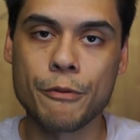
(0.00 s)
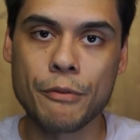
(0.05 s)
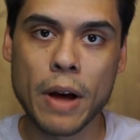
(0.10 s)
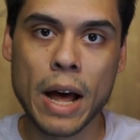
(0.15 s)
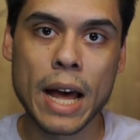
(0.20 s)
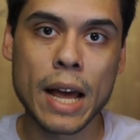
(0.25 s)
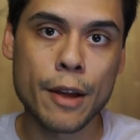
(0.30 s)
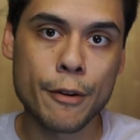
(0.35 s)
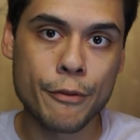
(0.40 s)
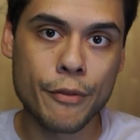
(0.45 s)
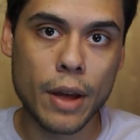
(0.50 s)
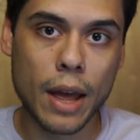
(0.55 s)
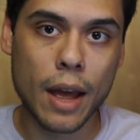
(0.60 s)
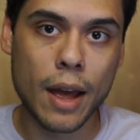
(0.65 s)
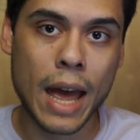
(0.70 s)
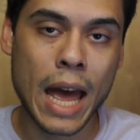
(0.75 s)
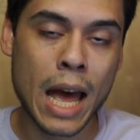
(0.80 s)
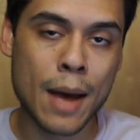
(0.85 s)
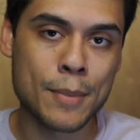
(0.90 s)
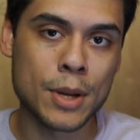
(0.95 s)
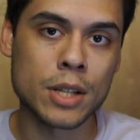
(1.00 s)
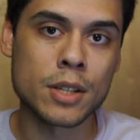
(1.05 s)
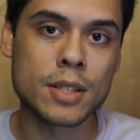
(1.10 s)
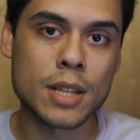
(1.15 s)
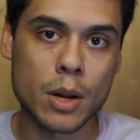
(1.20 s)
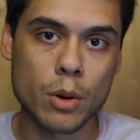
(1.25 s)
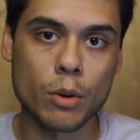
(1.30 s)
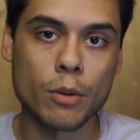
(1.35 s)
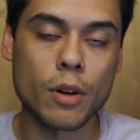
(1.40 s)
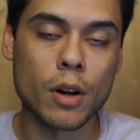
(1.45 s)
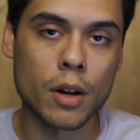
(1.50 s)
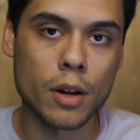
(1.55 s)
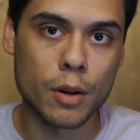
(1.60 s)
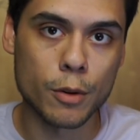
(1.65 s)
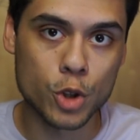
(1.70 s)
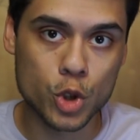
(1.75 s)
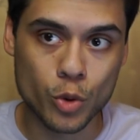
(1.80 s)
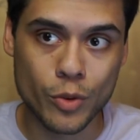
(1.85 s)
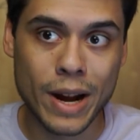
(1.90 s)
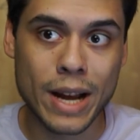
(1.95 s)
5 habits
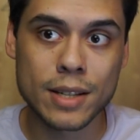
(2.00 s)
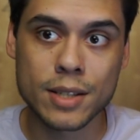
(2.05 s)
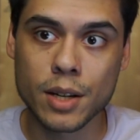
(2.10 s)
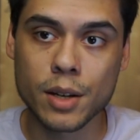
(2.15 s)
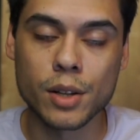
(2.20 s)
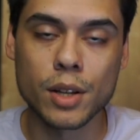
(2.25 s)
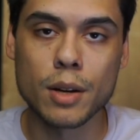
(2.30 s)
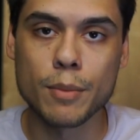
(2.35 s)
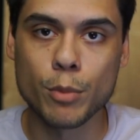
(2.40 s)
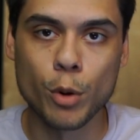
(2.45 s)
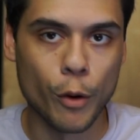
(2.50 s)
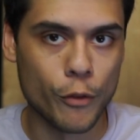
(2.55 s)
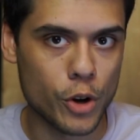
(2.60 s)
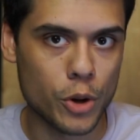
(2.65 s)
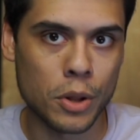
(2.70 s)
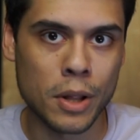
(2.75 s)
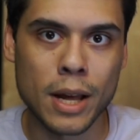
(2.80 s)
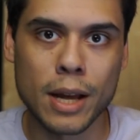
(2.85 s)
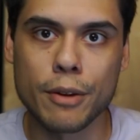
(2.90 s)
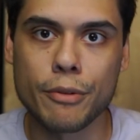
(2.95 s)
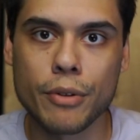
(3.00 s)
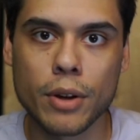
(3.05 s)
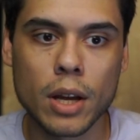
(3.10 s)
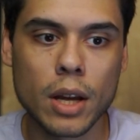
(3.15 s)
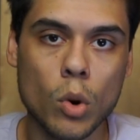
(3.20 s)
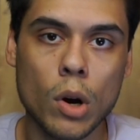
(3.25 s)
that'll drastically improve your life,